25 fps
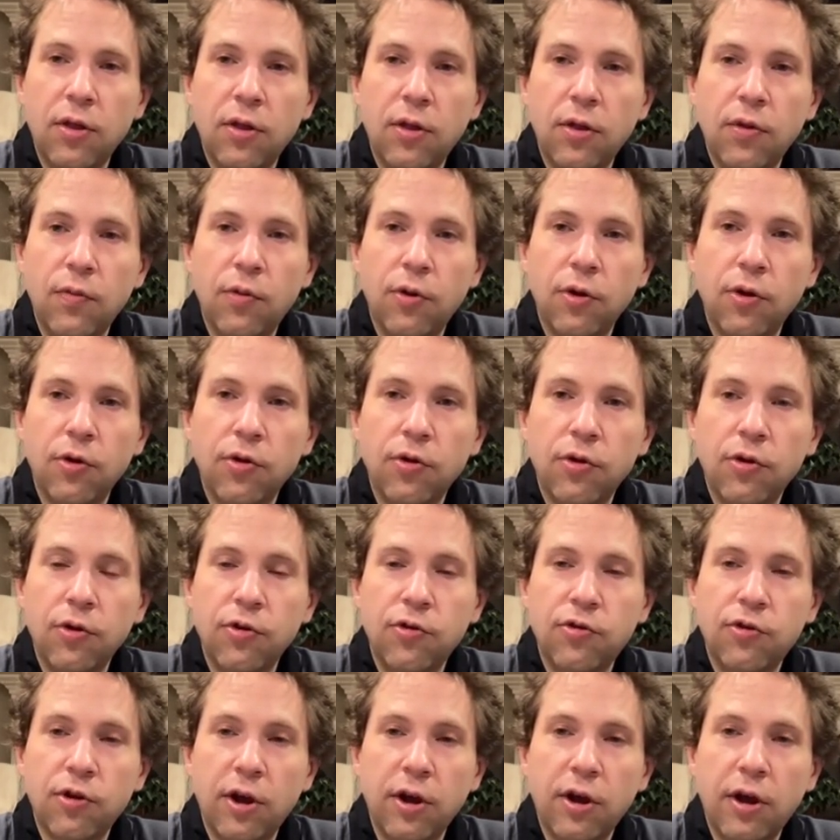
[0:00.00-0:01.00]
where
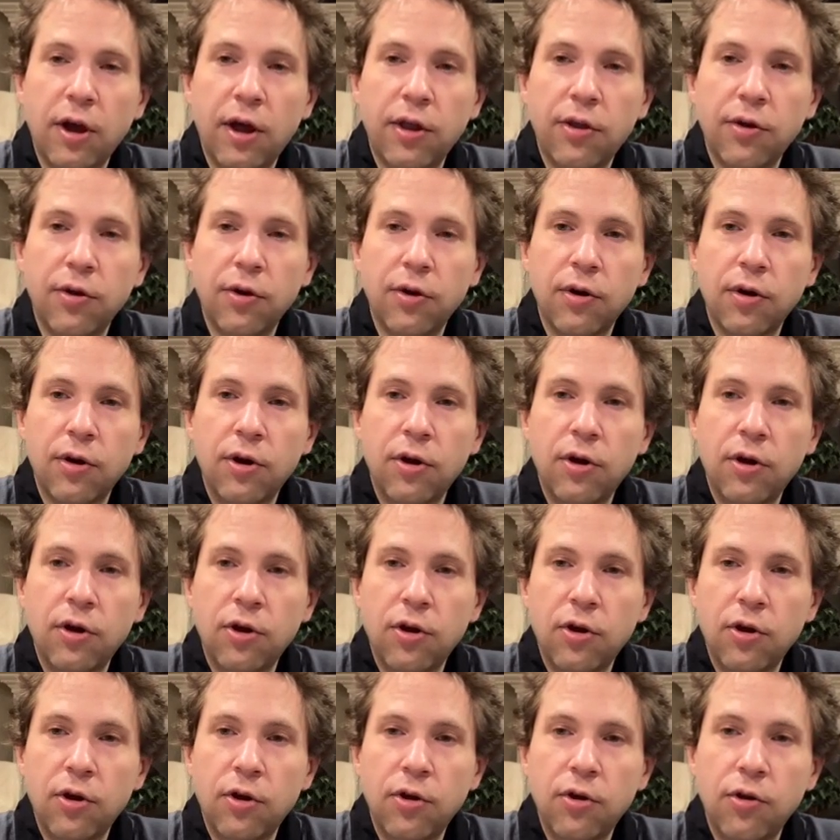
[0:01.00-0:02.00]
it's like either
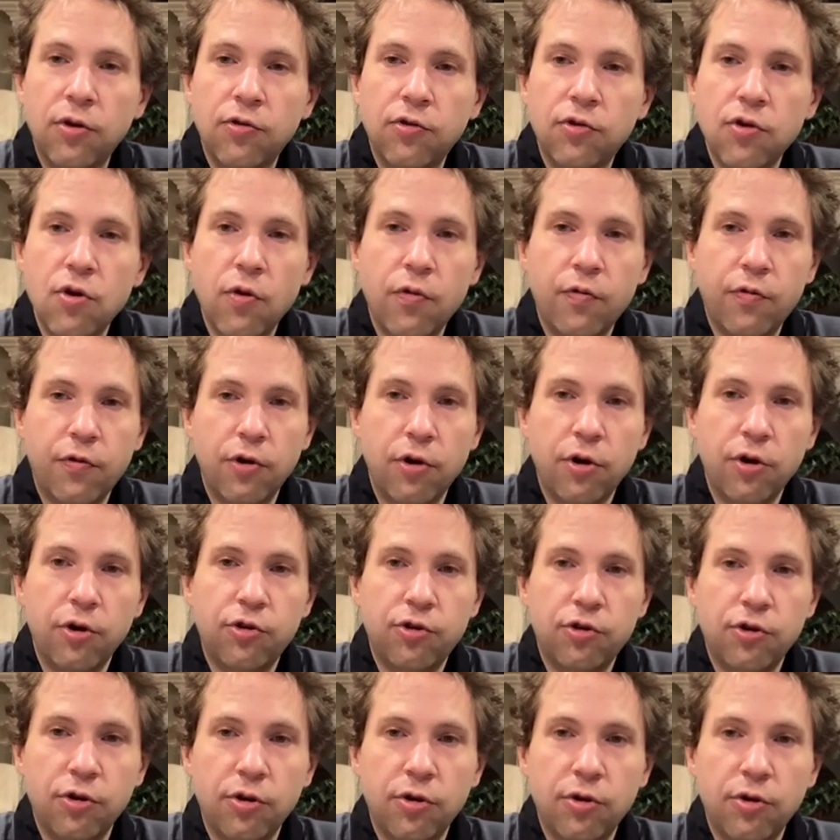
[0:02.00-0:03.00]
there's no
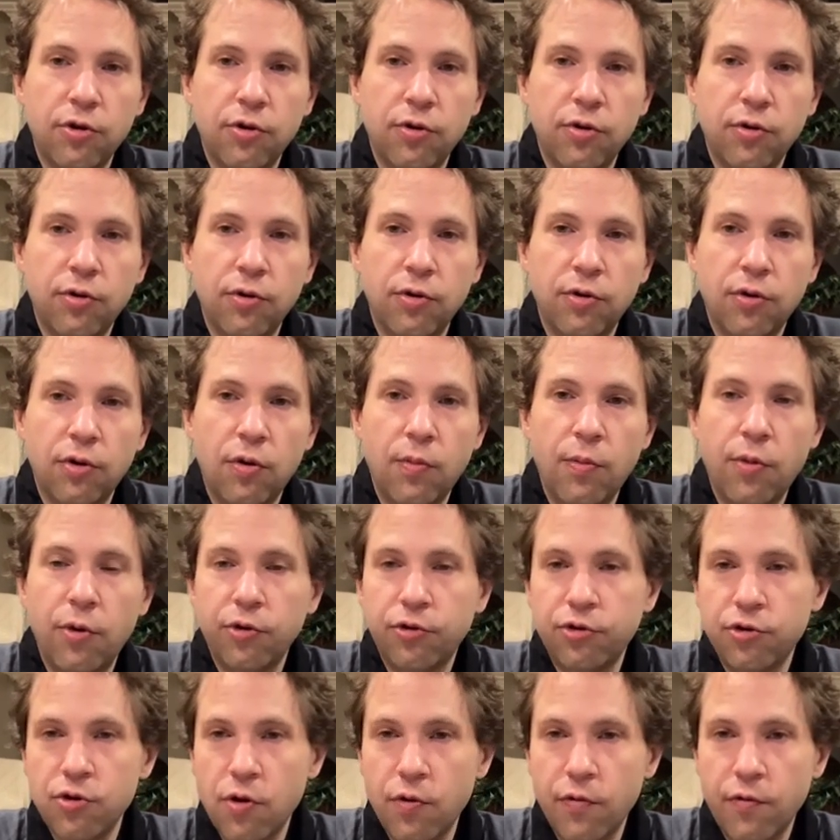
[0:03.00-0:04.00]
furniture or
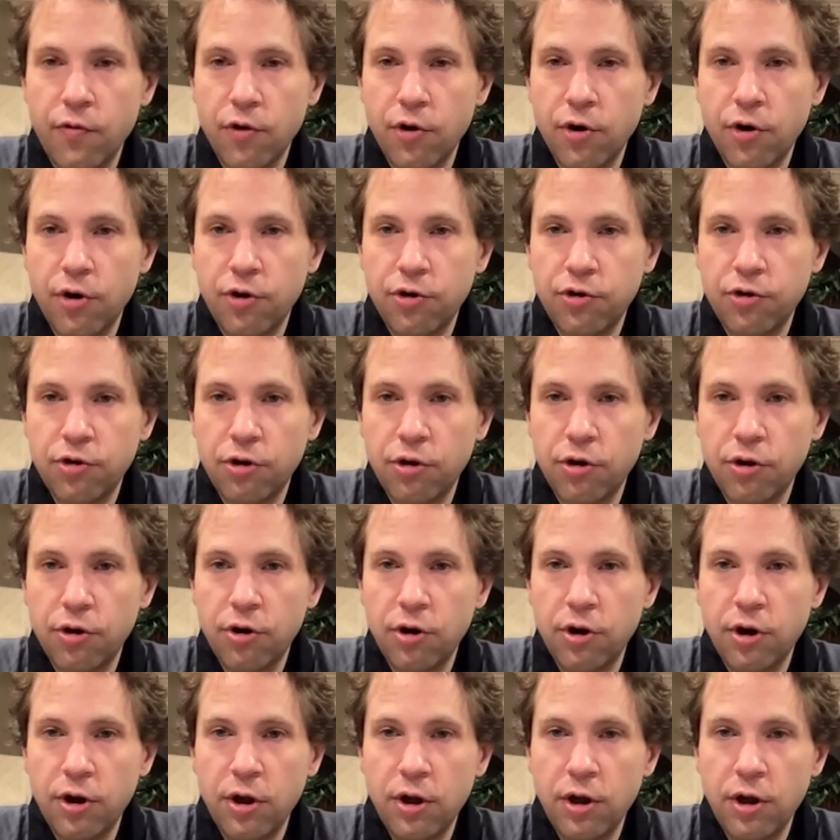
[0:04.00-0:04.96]
almost no furniture